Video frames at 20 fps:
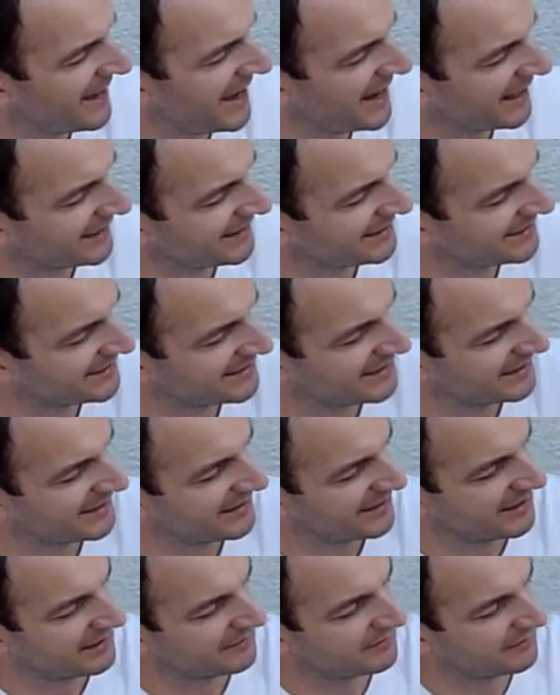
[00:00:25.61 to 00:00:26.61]
magnets.
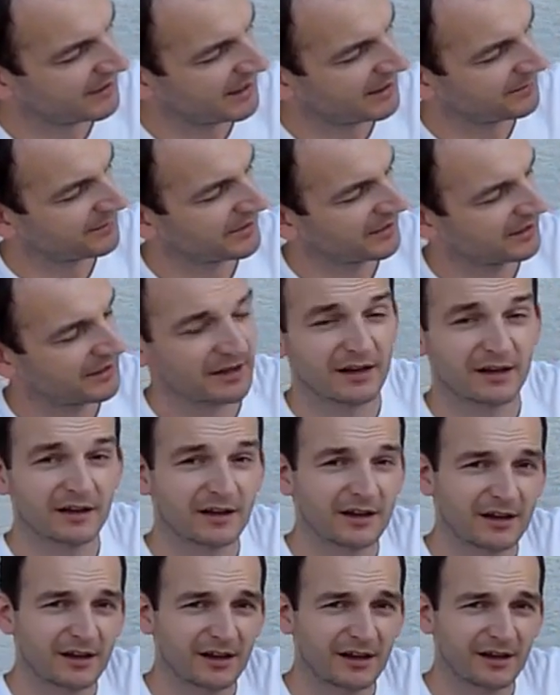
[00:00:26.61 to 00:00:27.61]
It will not be a
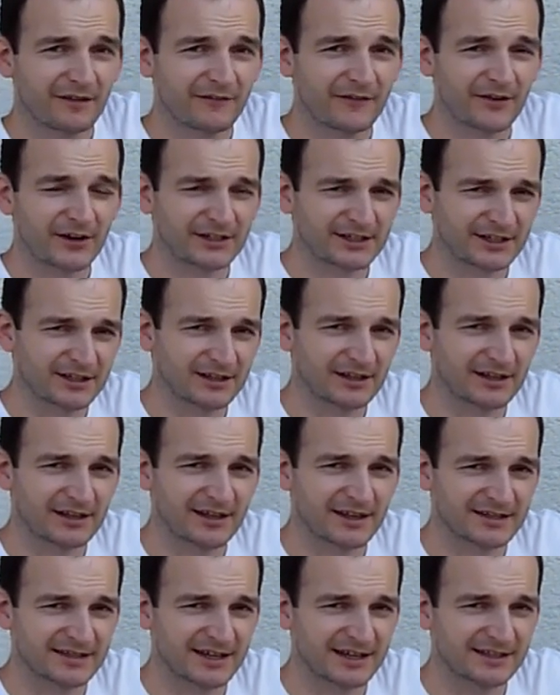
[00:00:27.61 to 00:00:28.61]
vertical
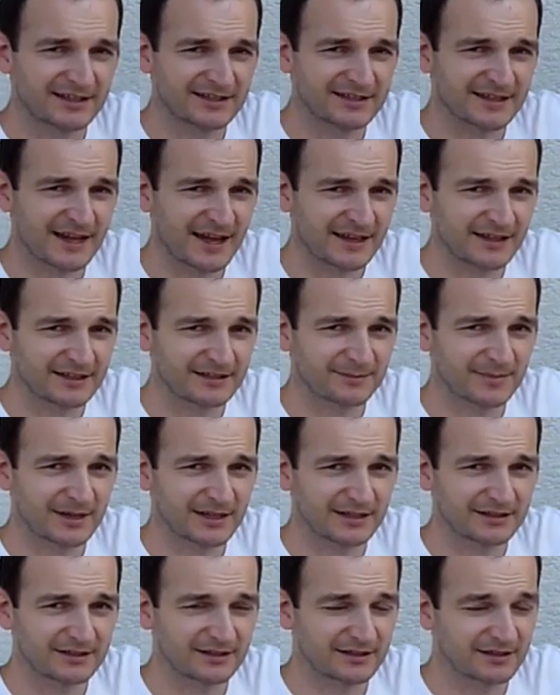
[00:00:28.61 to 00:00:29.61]
as I design it,
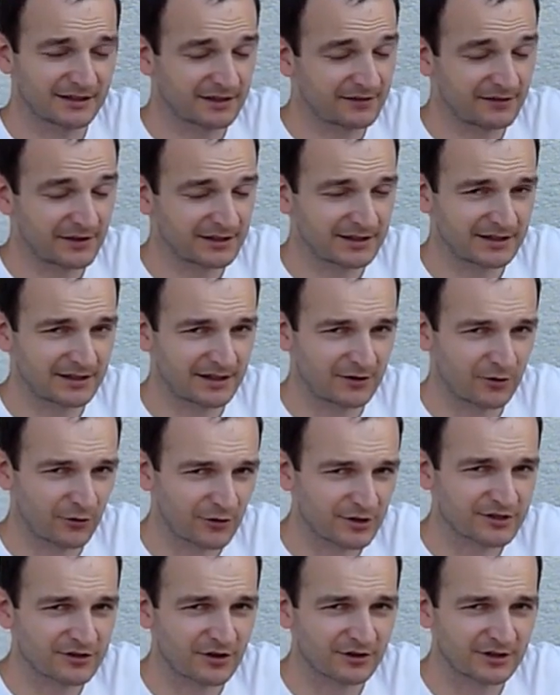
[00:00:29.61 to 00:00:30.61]
but, uh, but uh,
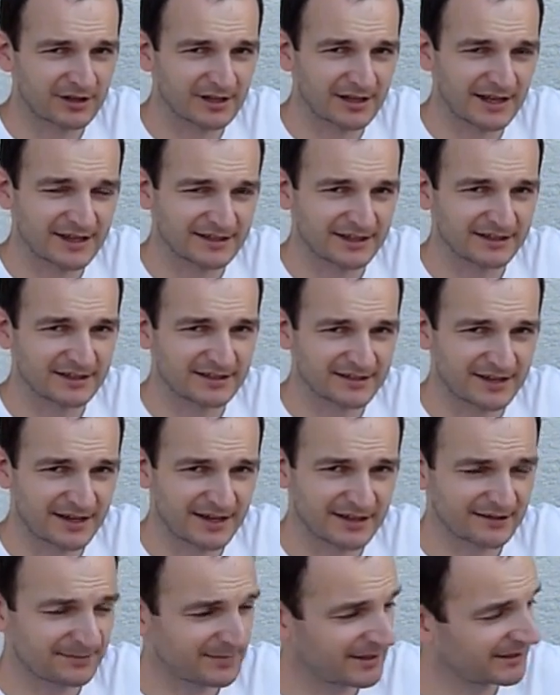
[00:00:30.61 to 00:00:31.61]
horizontal as I
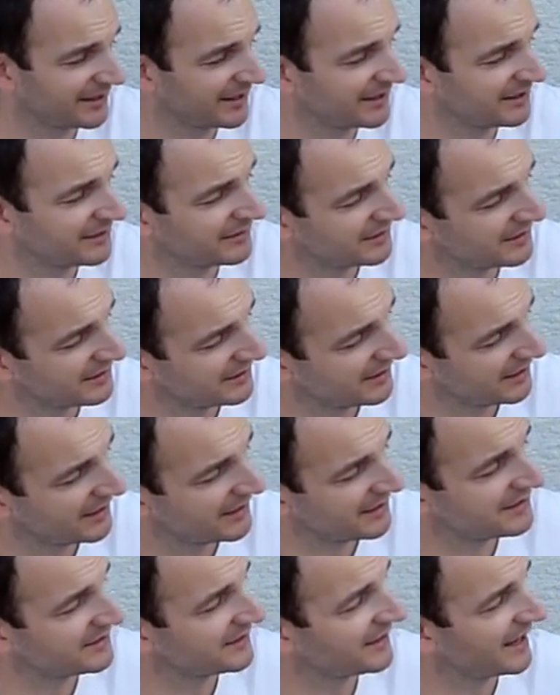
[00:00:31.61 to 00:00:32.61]
design it, but it,
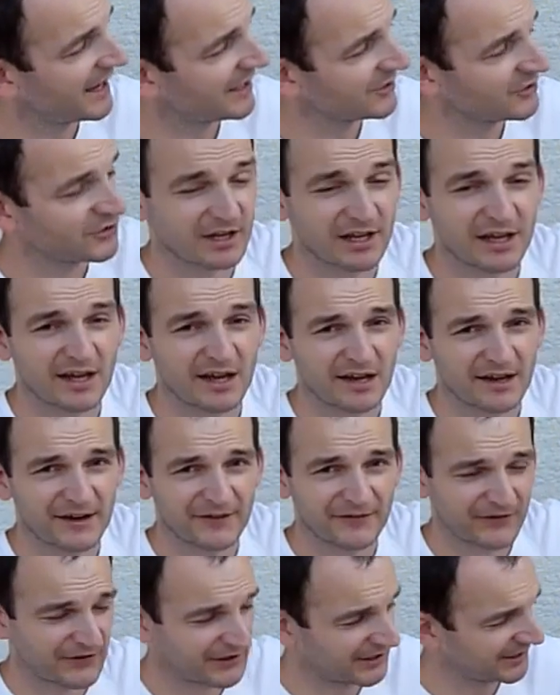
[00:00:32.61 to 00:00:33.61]
it is actually
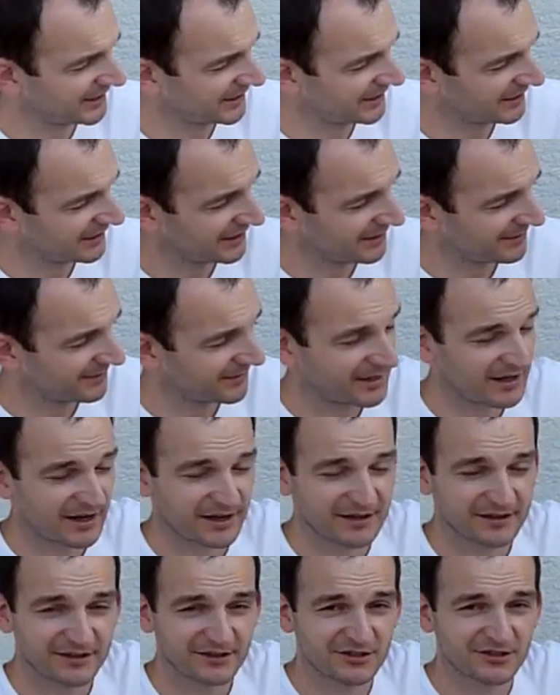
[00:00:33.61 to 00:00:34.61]
vertical
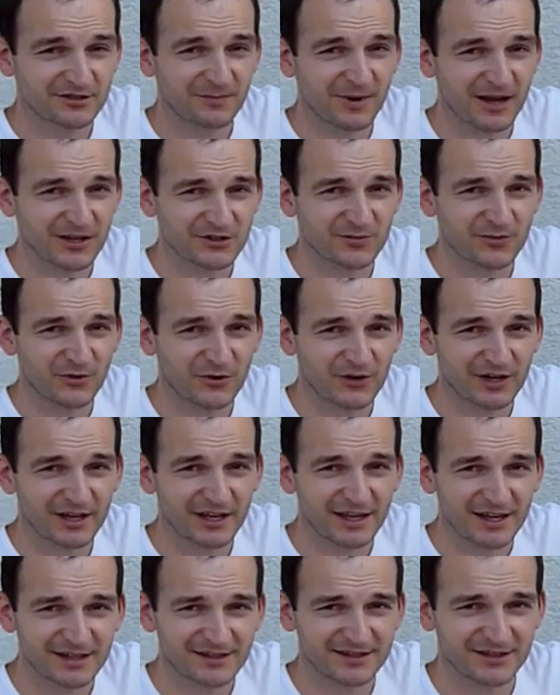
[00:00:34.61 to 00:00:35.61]
because it's much more
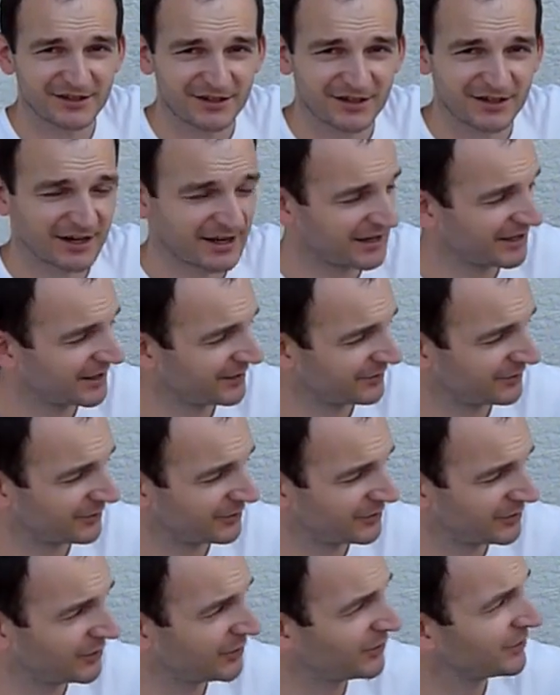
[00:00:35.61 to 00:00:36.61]
easier to
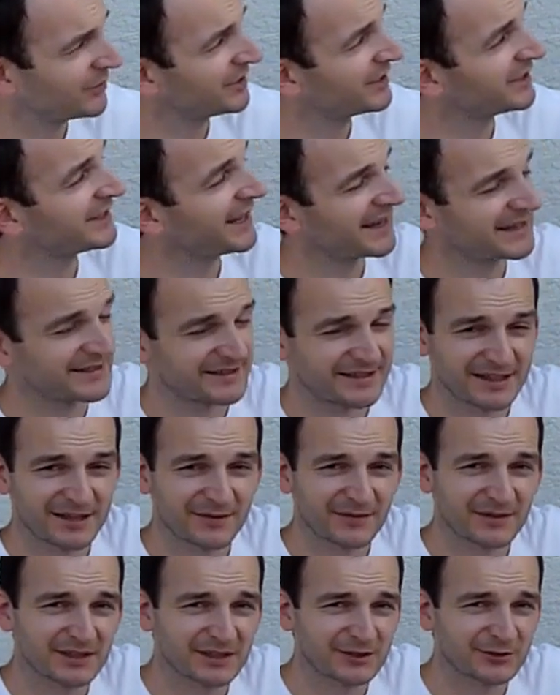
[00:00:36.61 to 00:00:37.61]
do the
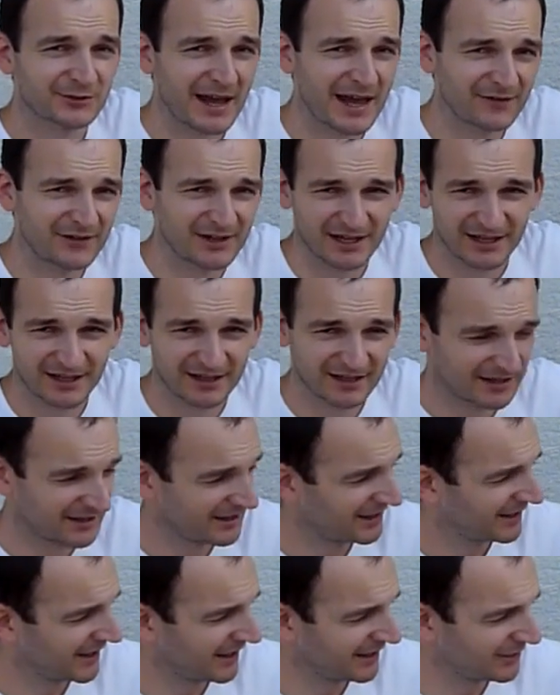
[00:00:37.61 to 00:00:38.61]
testing with the gravity
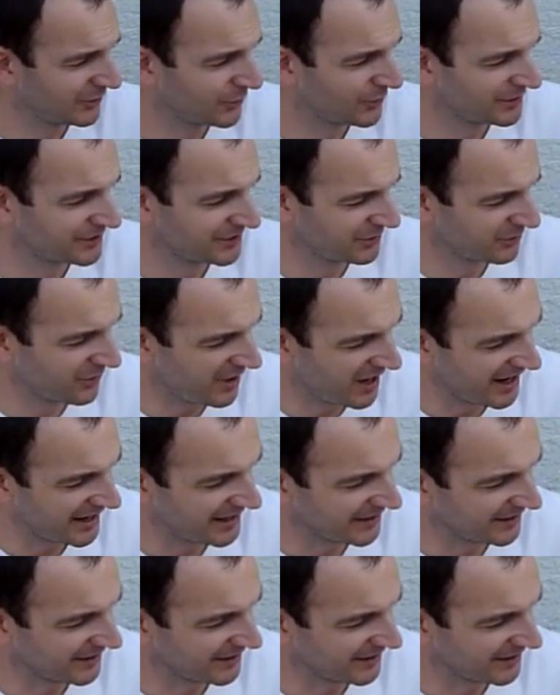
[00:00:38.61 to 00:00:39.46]
and you will see why.